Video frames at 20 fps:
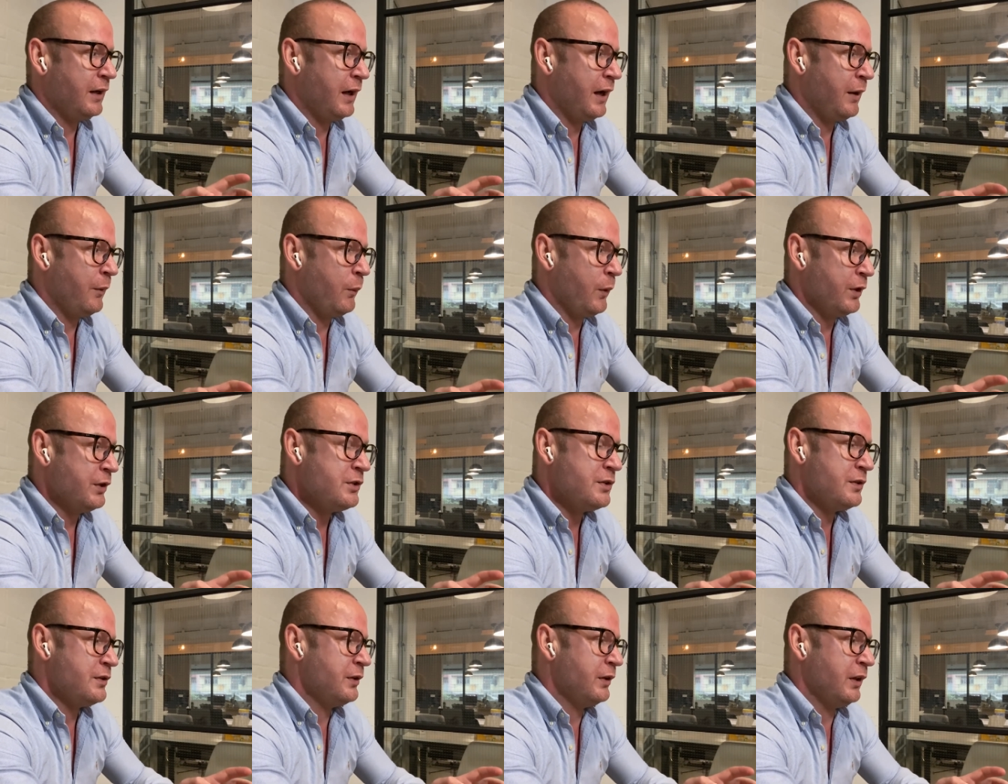I
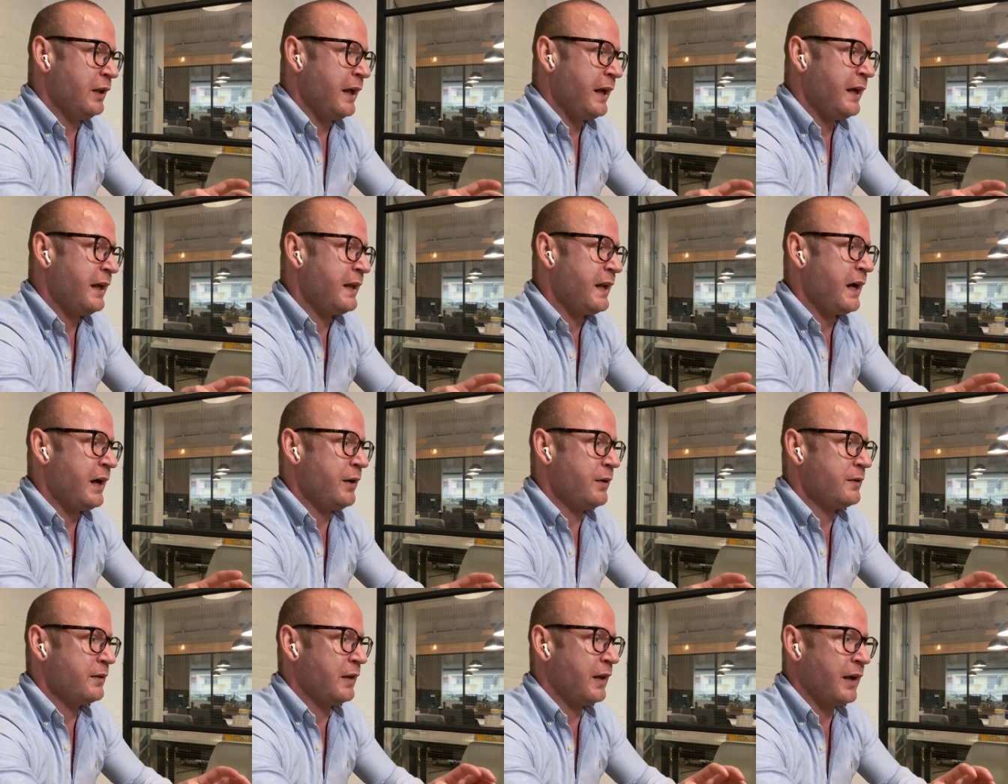want you to lay it
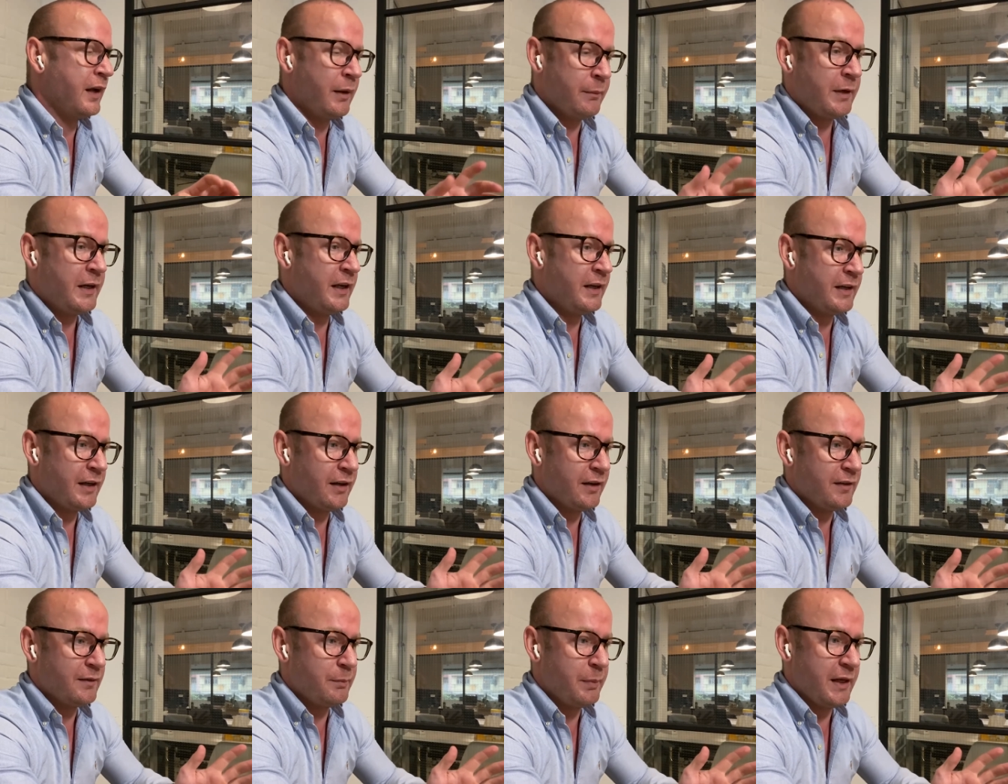out like I'm an
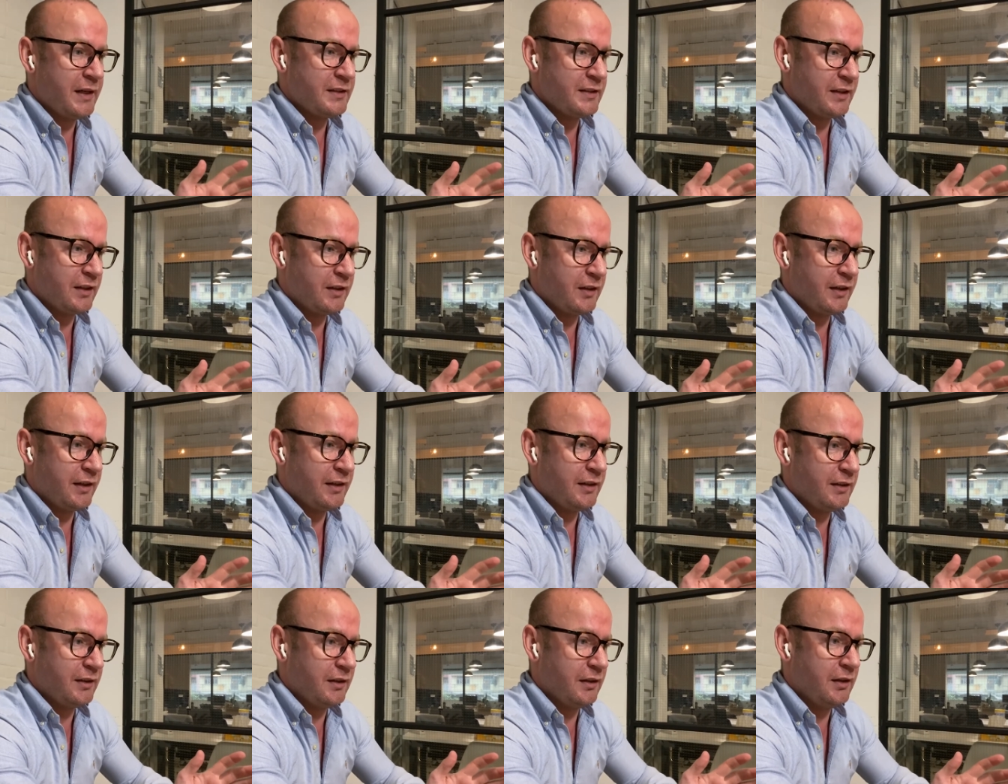idiot,
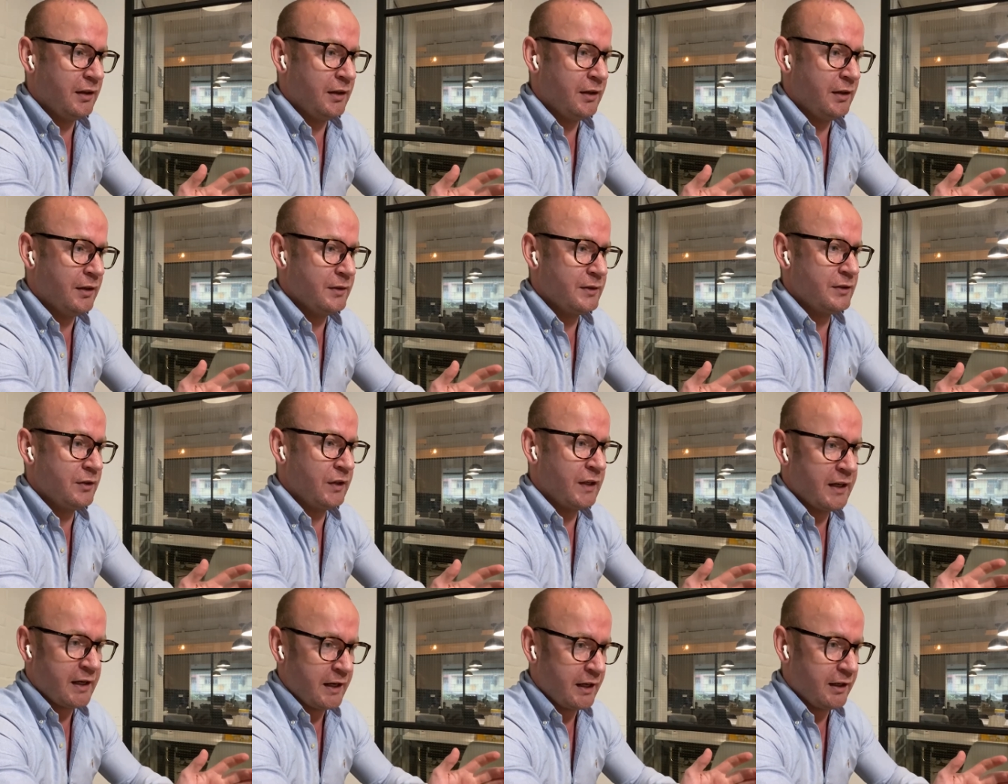basically,
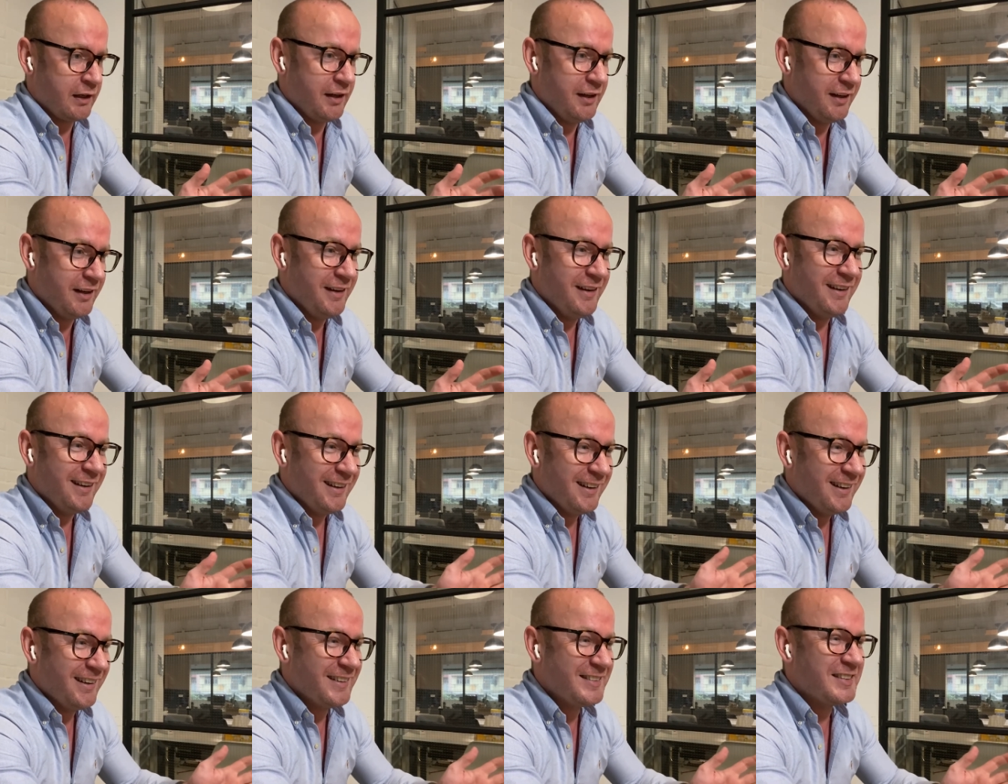so that I
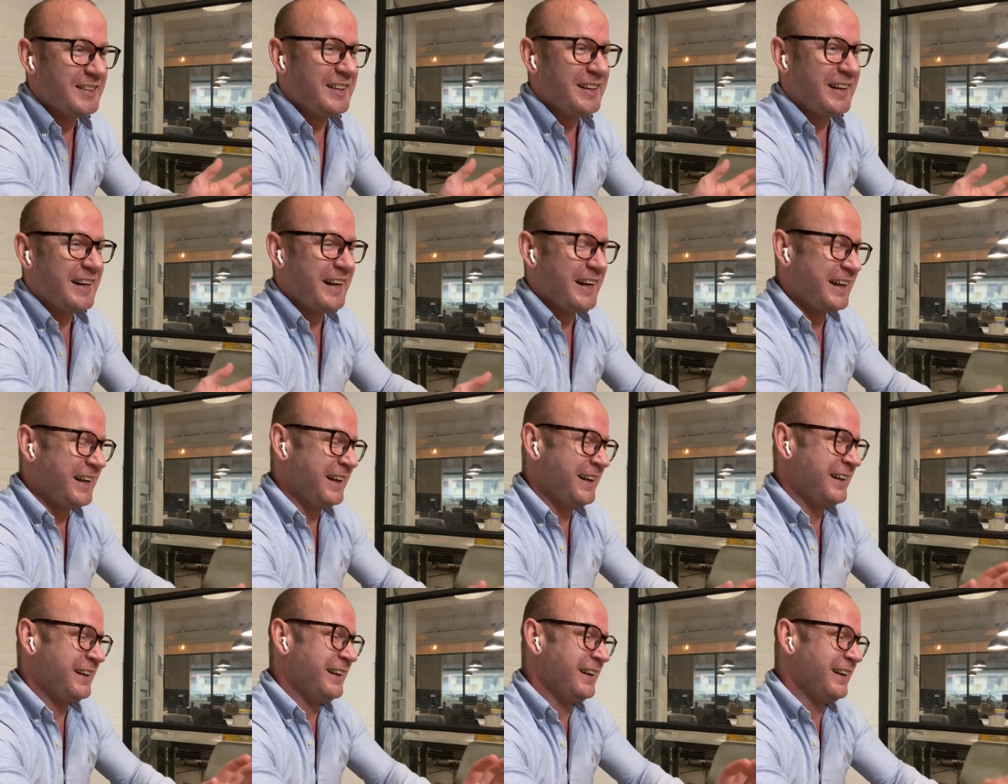
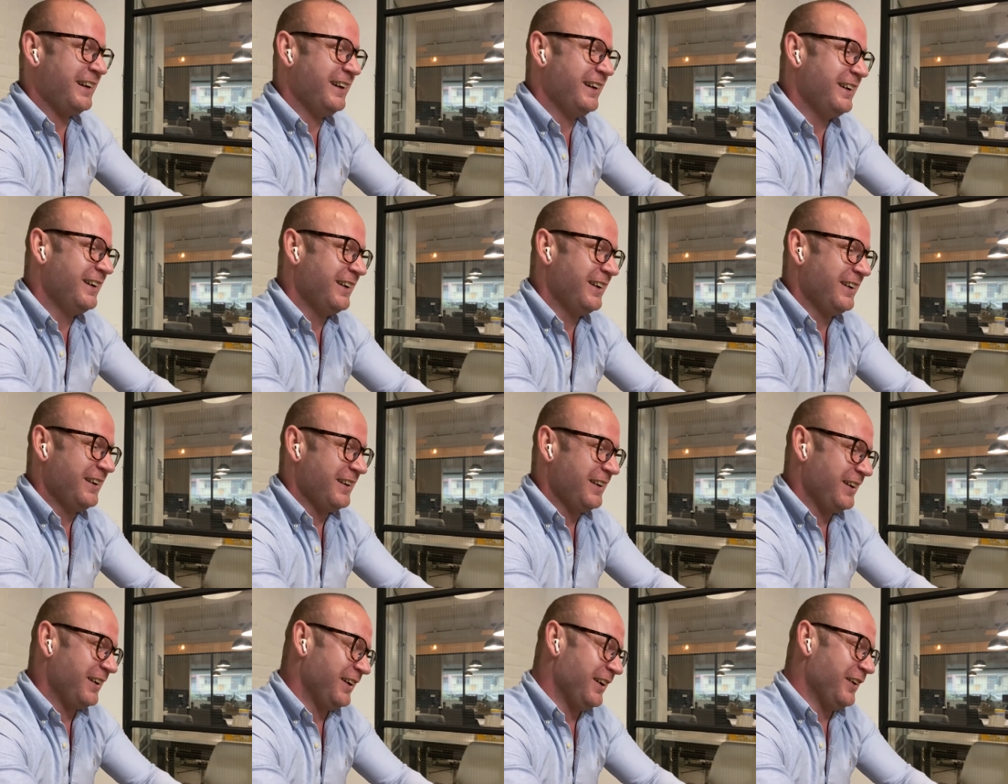can
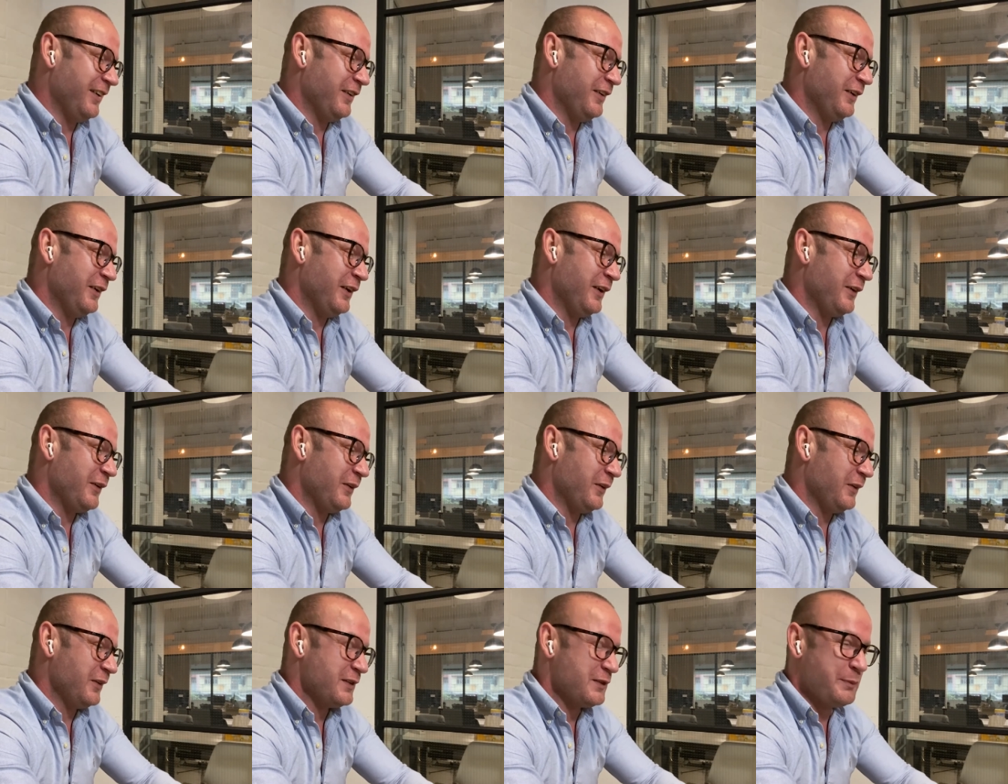
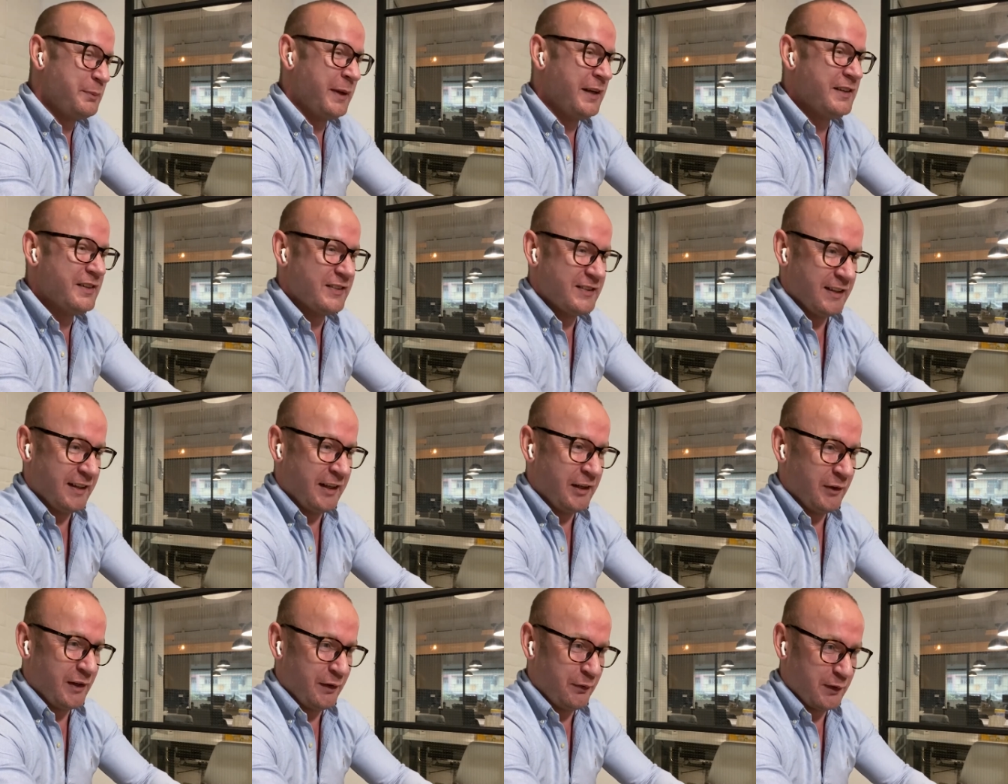spend
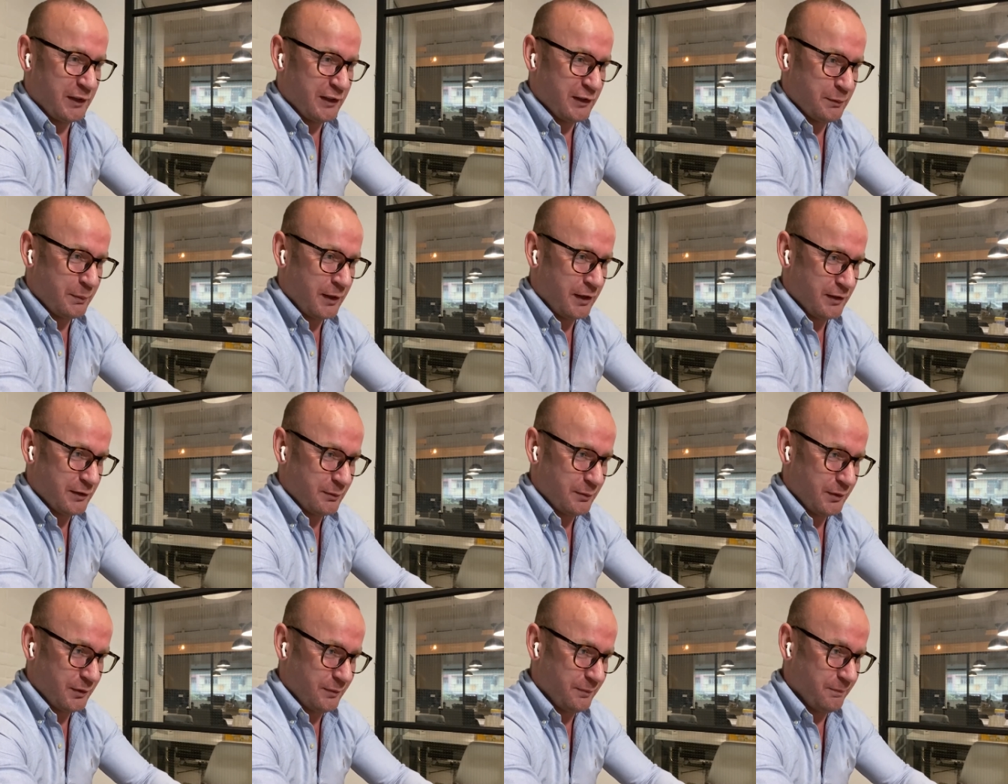as little effort as
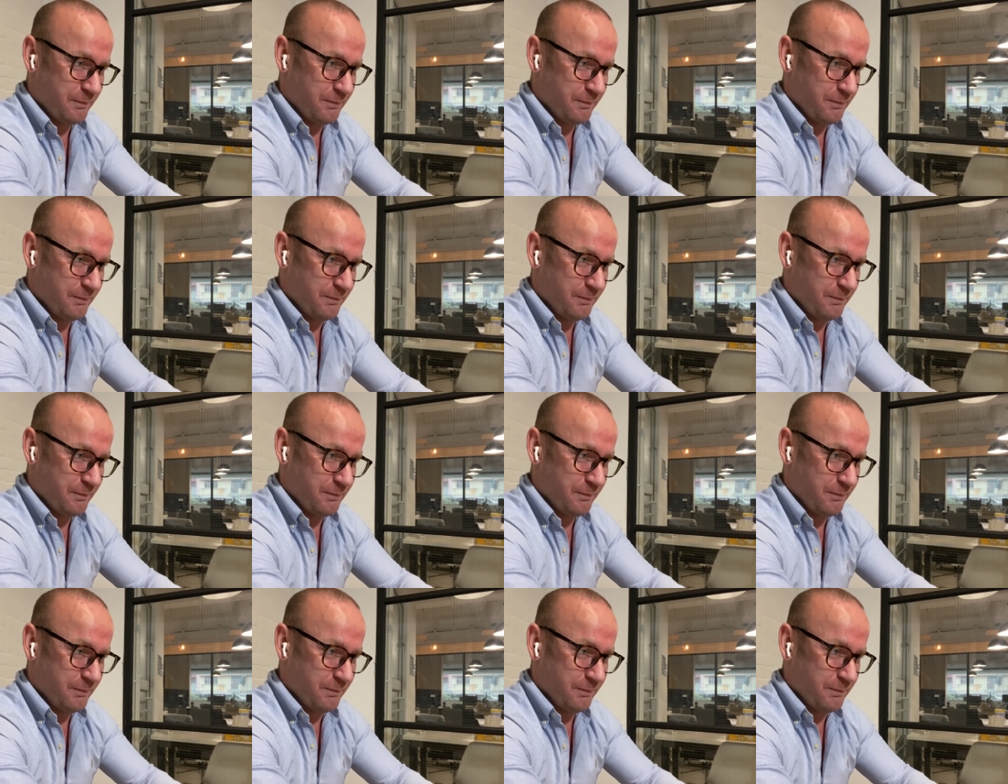possible.